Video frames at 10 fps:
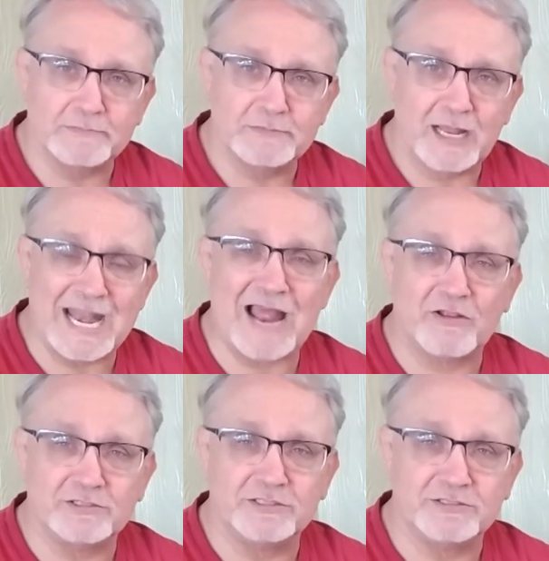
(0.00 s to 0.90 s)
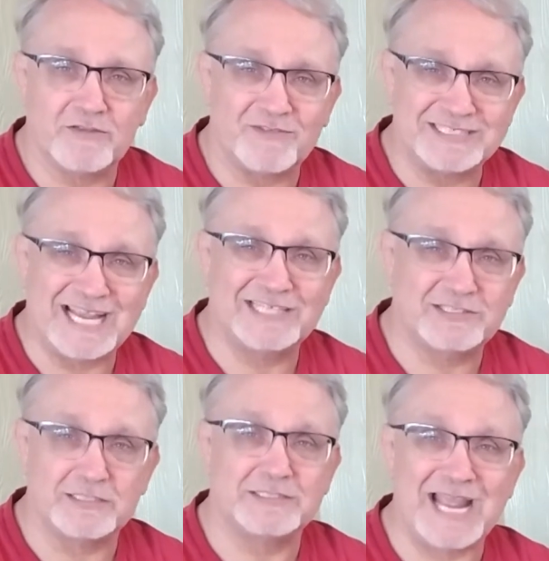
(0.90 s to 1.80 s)
analysis of the
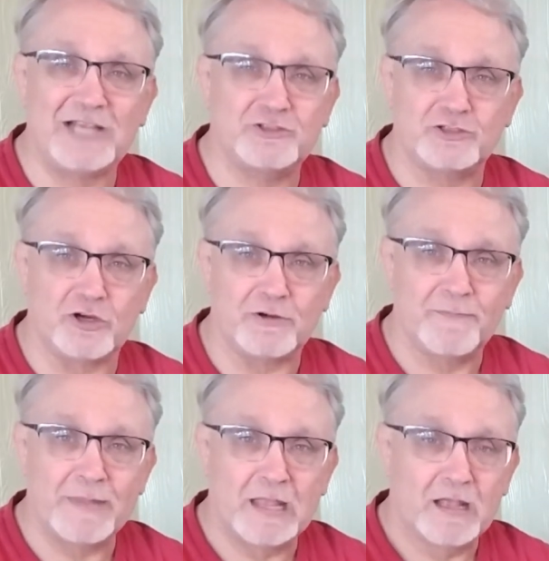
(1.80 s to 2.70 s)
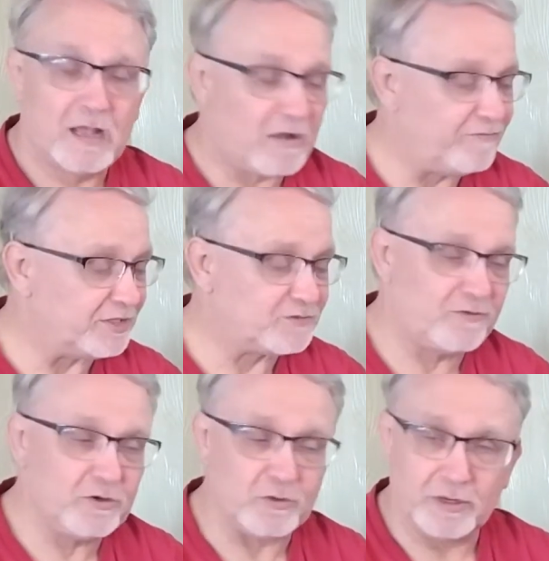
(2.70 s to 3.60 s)
taste and texture of this
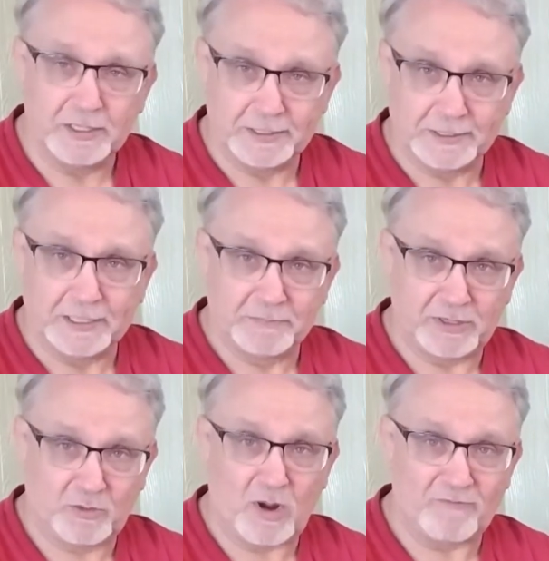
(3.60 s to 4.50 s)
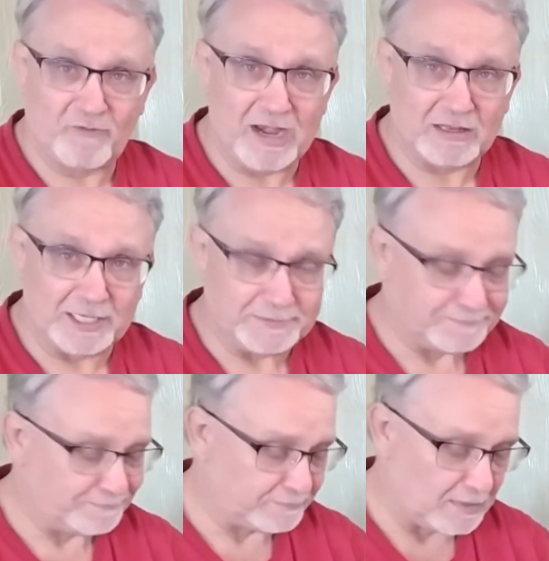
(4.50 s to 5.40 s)
food. But quite frankly,
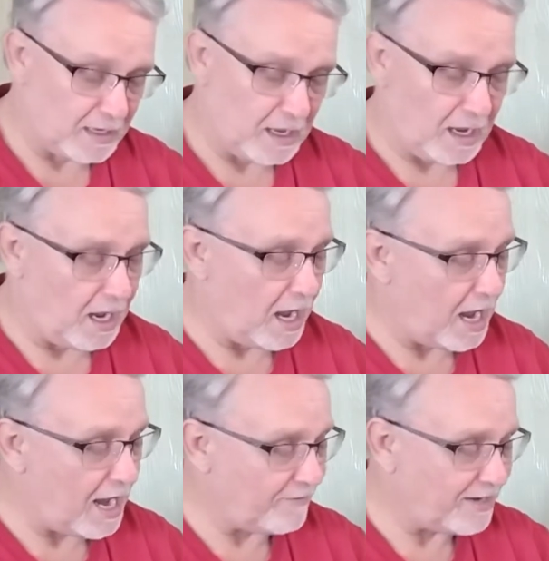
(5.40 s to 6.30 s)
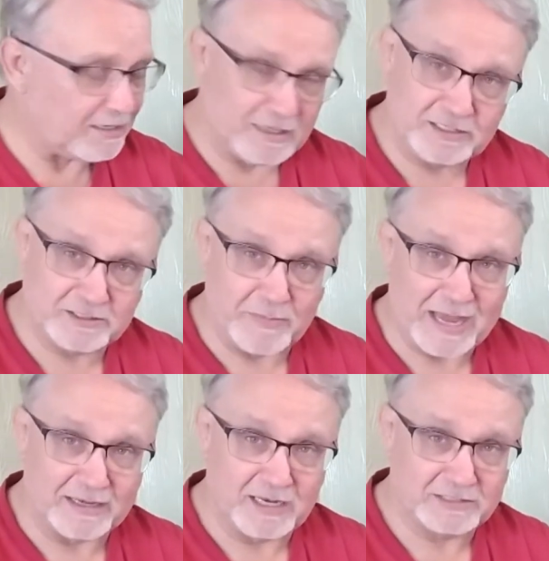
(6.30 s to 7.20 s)
I've had this
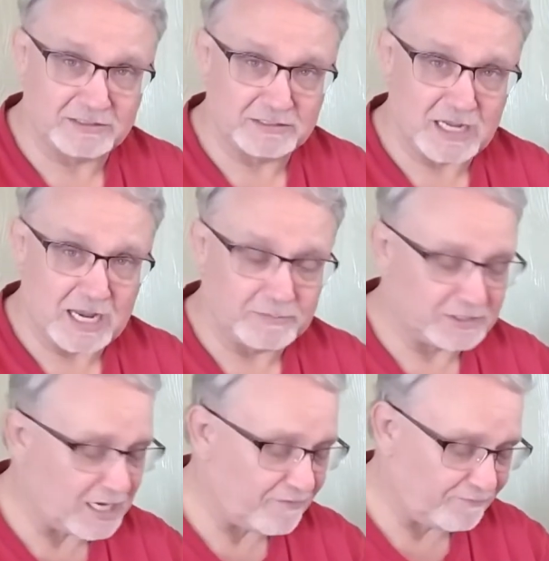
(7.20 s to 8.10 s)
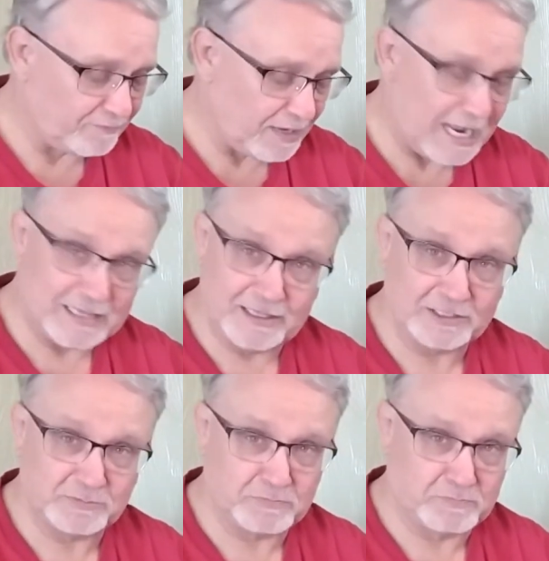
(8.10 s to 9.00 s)
about a dozen times, and I've had
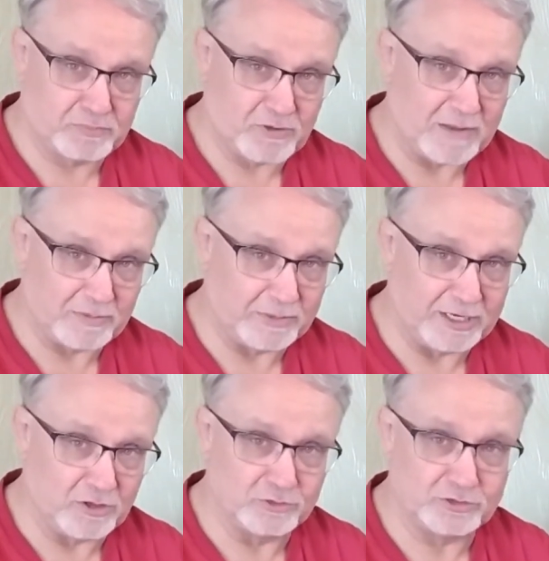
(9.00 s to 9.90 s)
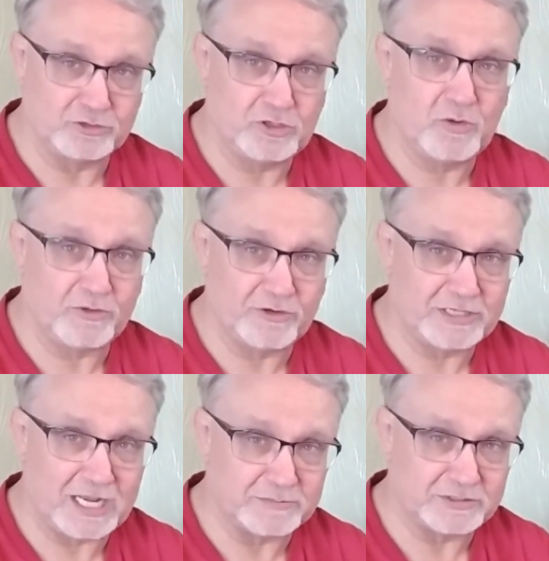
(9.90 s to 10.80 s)
this probably close to 200
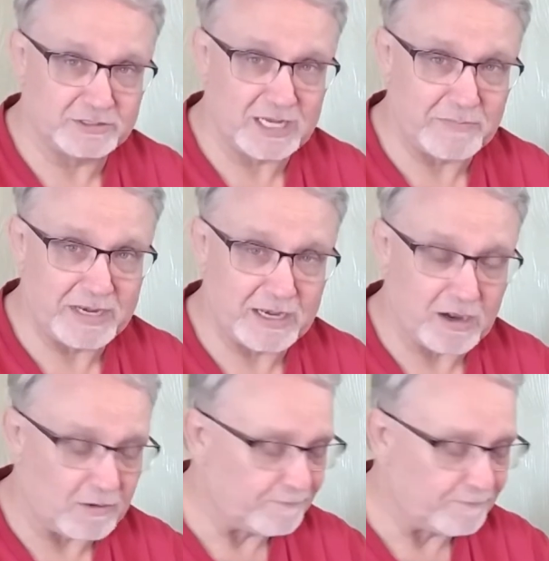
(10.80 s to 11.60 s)
times since I've been here.